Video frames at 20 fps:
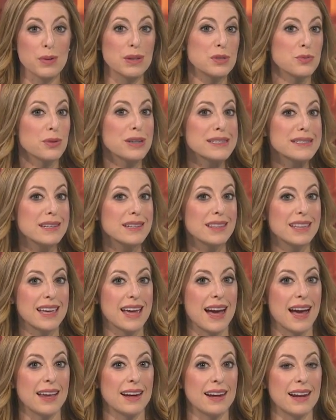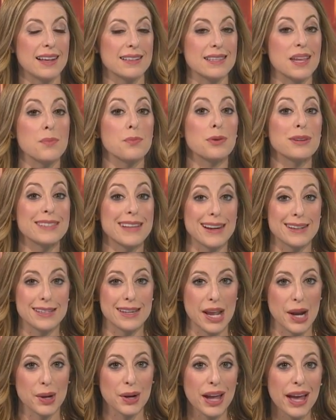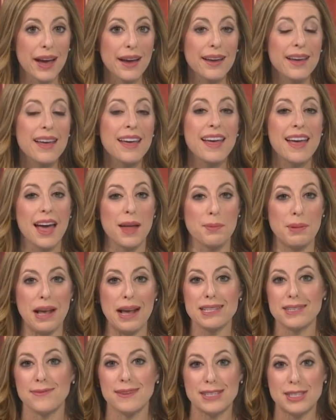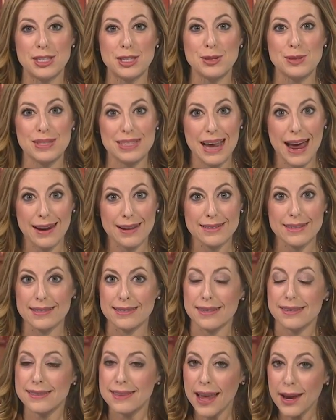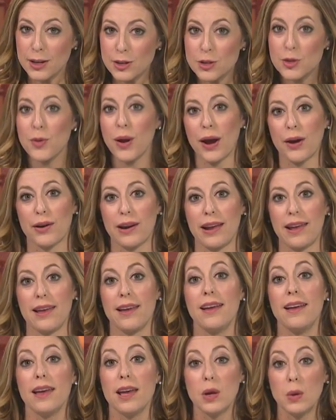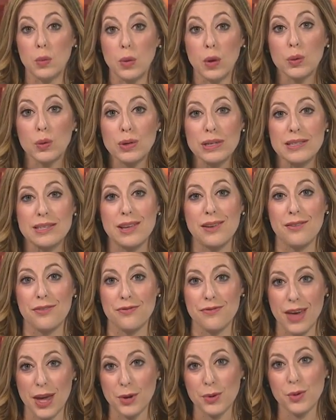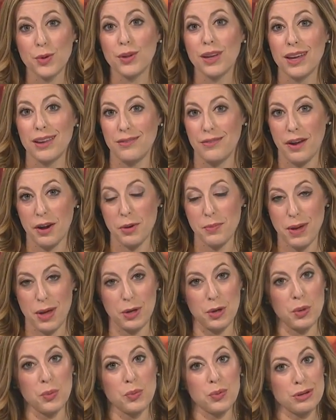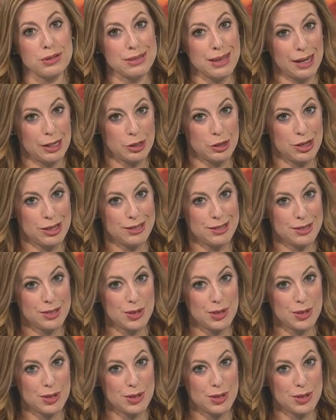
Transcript: was recently added as a protected area, and because of its new status as a sanctuary, it receive federal environmental protection.